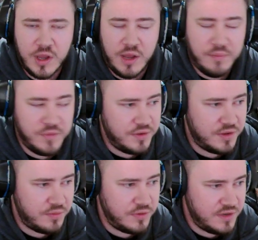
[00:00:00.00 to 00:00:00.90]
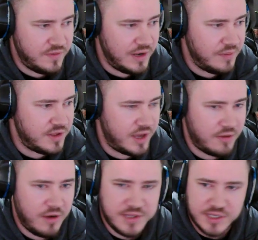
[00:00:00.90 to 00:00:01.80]
You just want to develop a check
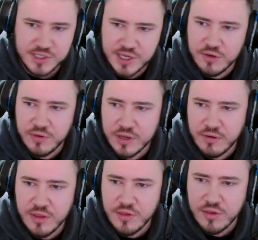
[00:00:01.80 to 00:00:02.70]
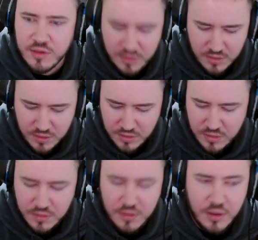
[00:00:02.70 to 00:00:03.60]
raising, check calling range,
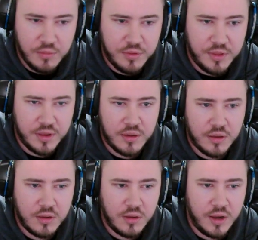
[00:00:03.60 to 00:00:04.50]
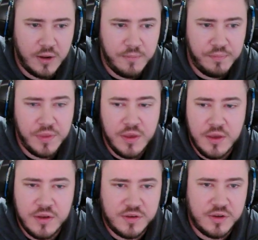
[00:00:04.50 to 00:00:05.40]
I would think.
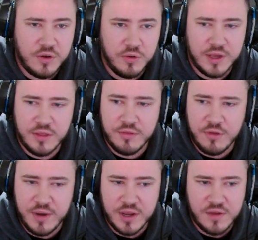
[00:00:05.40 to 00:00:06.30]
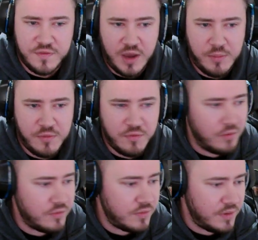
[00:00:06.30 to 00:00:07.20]
Calling and 3-betting are fine. We've
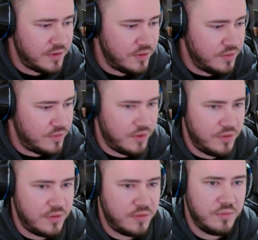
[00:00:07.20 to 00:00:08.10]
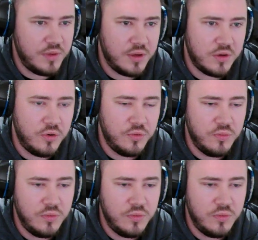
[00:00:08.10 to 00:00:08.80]
rolled 22, so this would be a call.